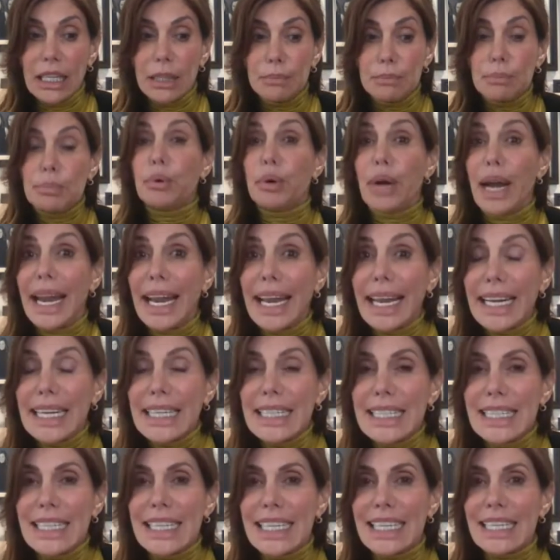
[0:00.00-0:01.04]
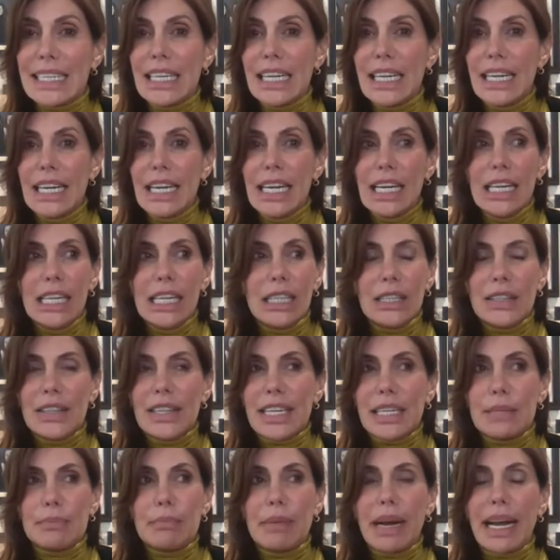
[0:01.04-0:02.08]
brand
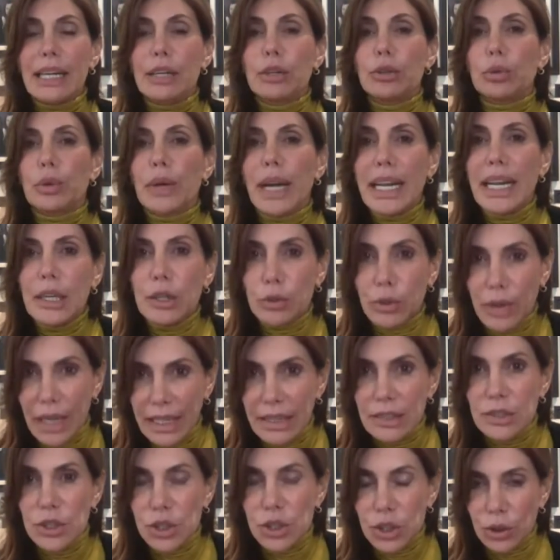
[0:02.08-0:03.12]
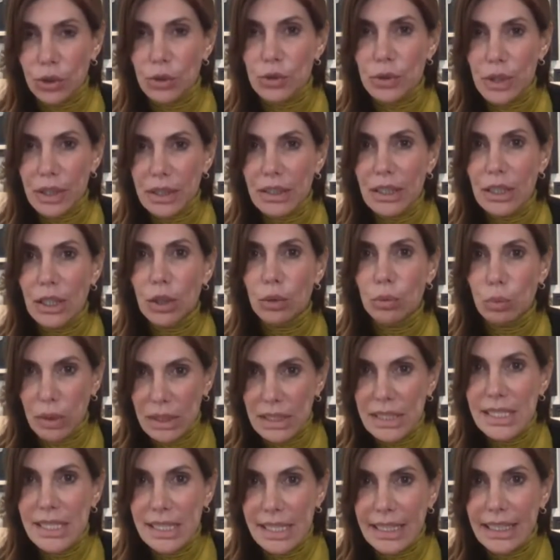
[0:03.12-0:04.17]
that my great-grandchildren would
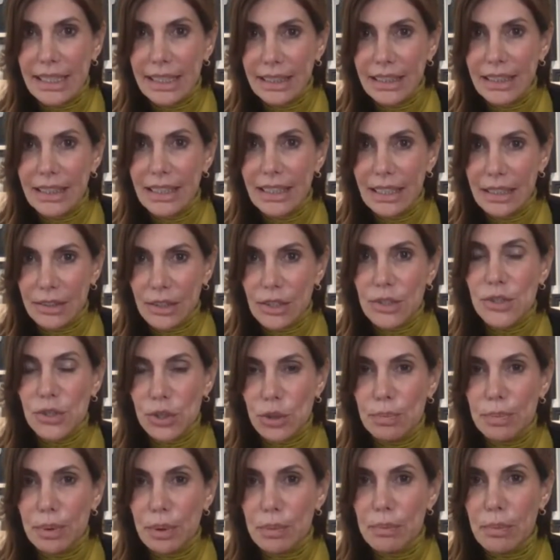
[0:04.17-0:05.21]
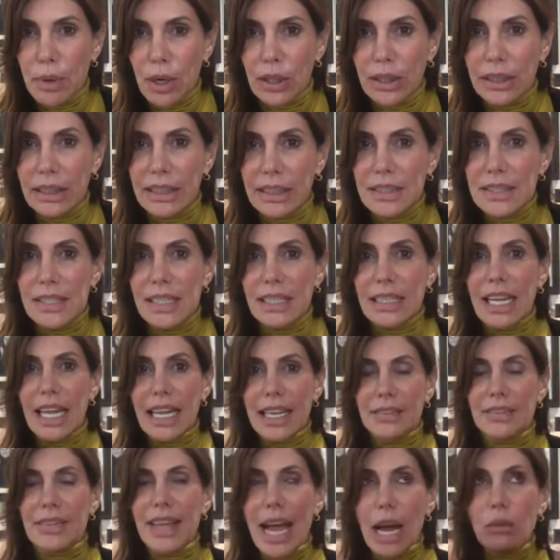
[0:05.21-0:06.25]
see in the supermarkets.
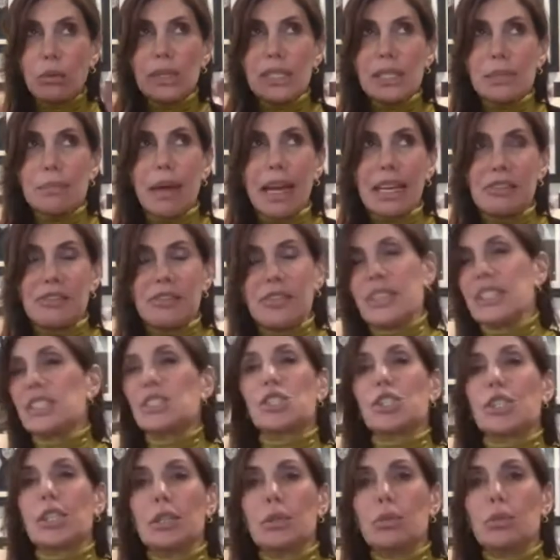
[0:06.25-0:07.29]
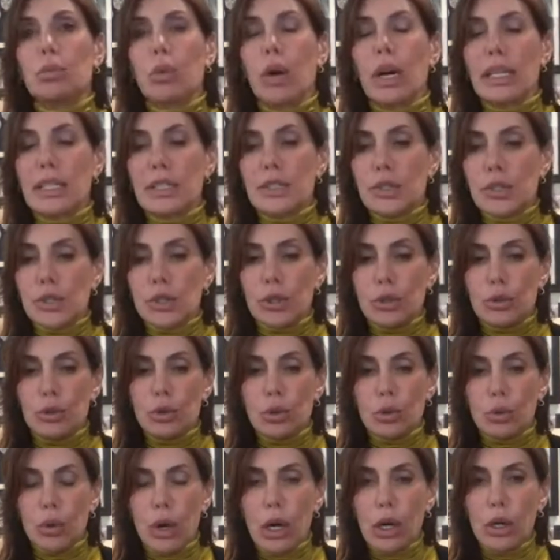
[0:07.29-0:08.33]
And that was my vision, was to
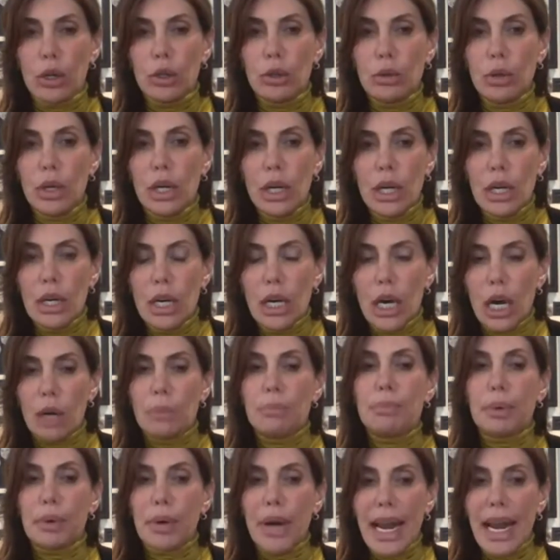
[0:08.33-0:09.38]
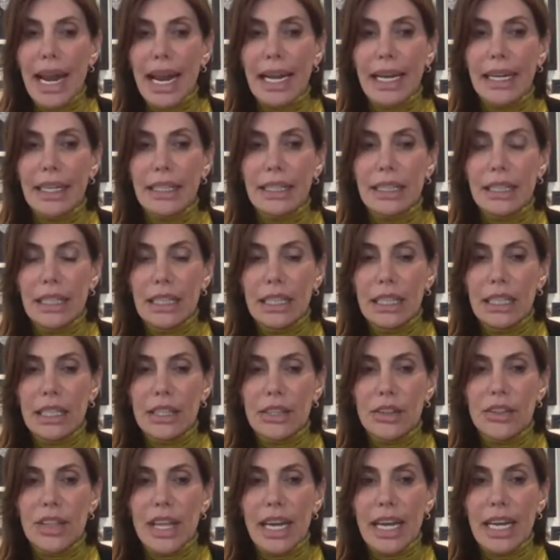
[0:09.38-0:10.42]
grow a brand
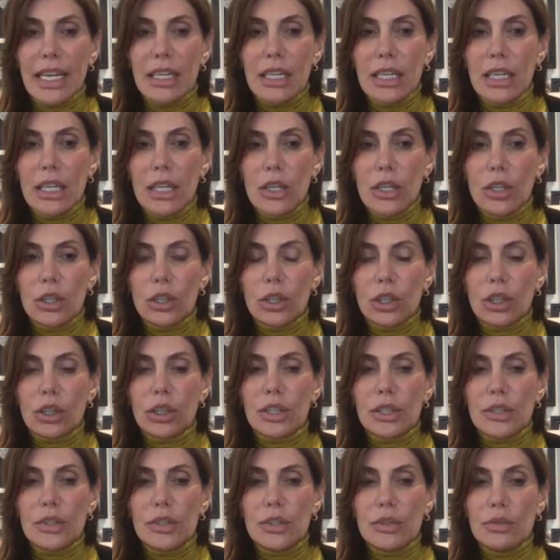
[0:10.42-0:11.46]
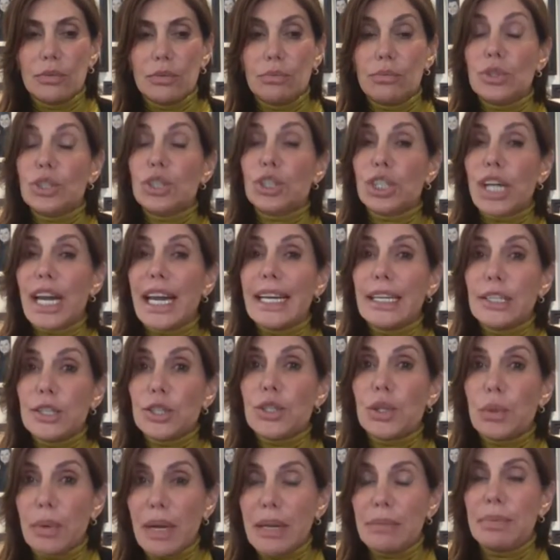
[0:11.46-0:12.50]
that could change
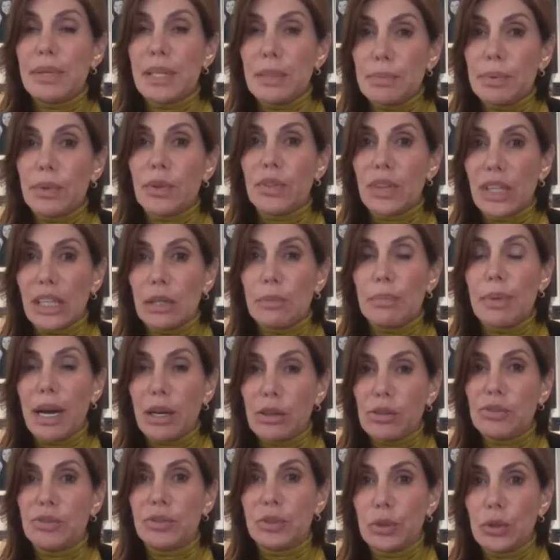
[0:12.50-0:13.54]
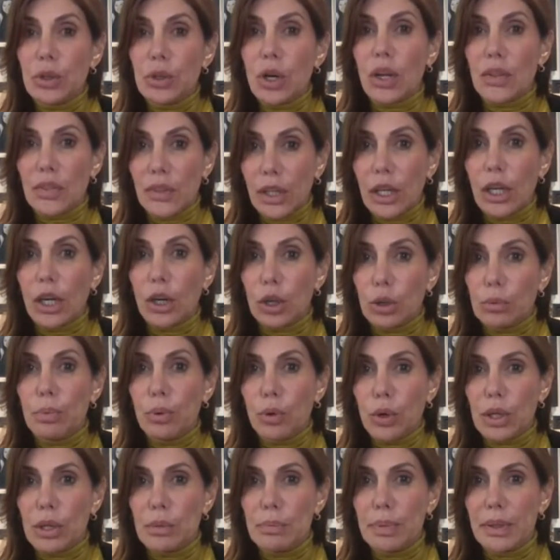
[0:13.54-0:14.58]
the way people think about food on the go,
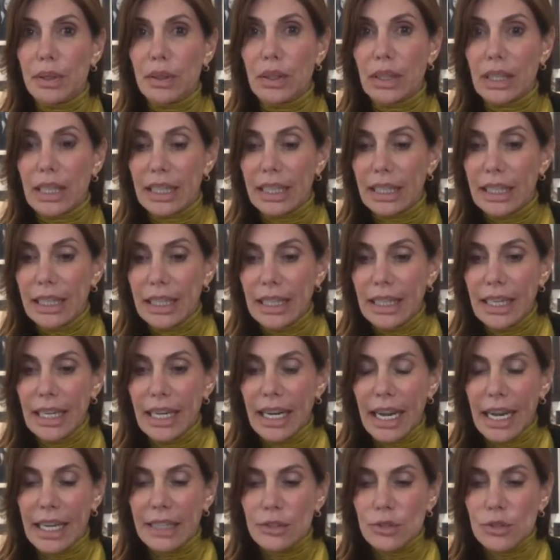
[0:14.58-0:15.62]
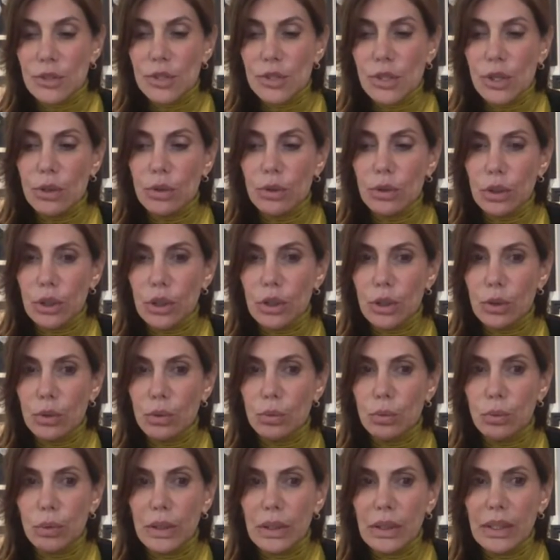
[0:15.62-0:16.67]
portability. And so, you know,
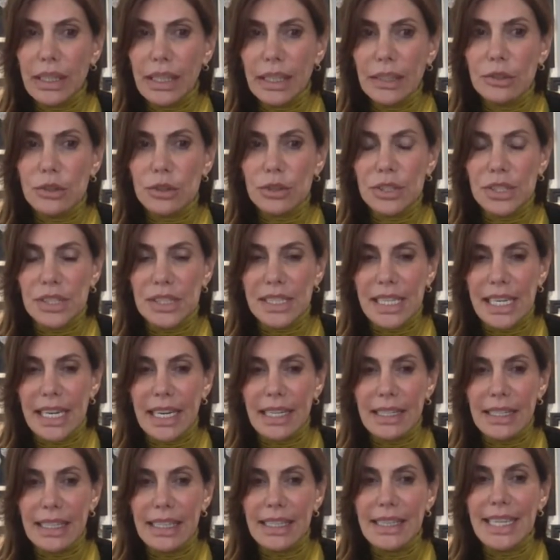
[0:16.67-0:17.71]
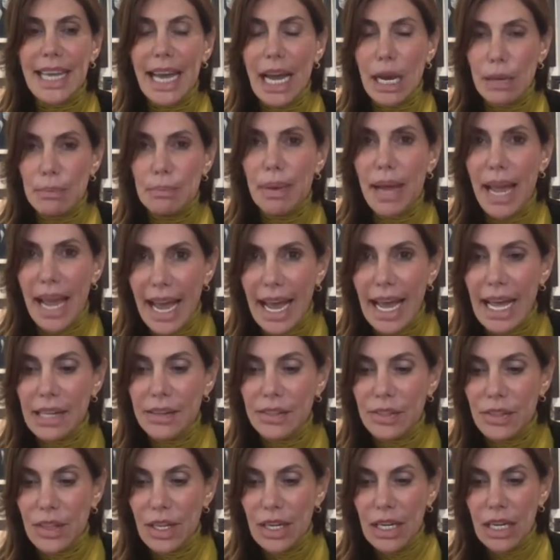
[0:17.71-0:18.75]
really understanding that
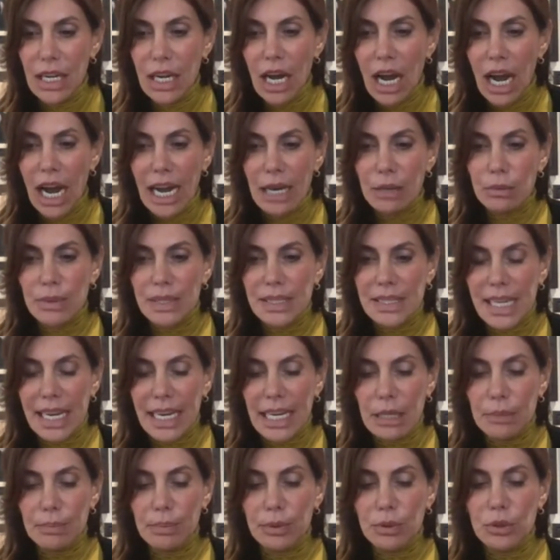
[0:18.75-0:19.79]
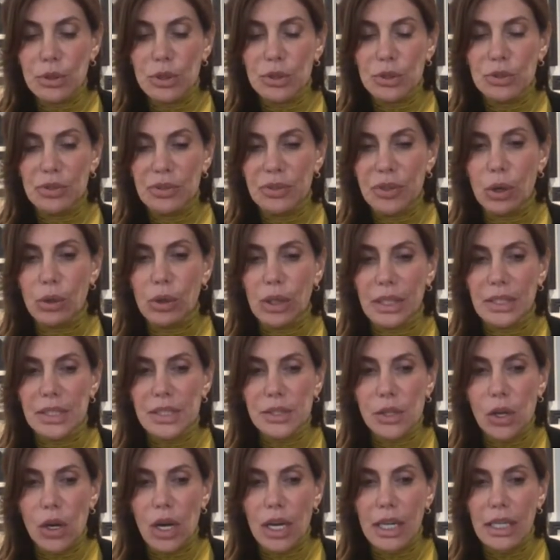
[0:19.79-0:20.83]
path, I was able to
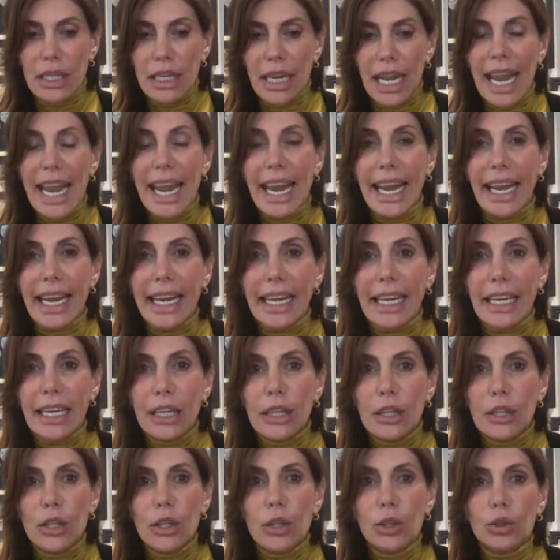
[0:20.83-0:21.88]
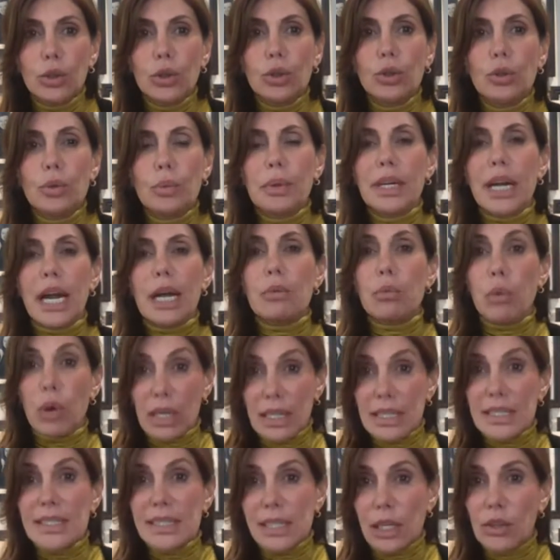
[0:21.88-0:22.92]
focus on A, who would I want
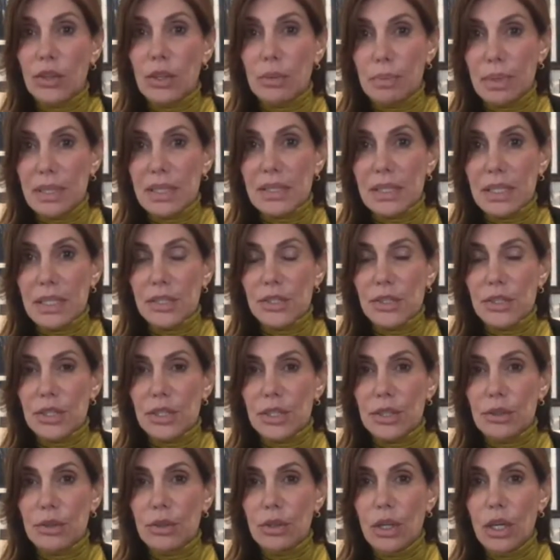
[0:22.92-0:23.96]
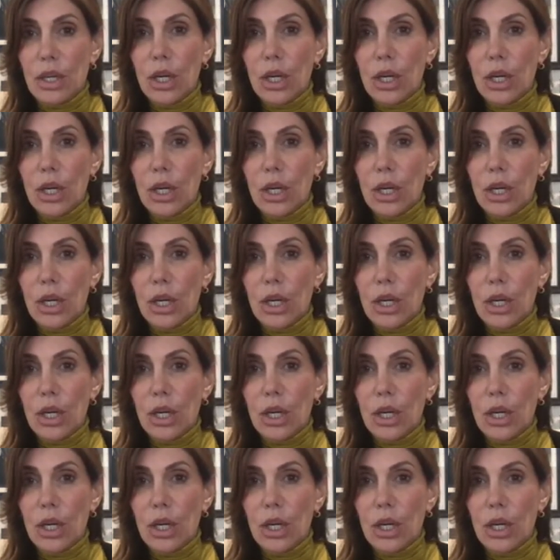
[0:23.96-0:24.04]
to sell the business to?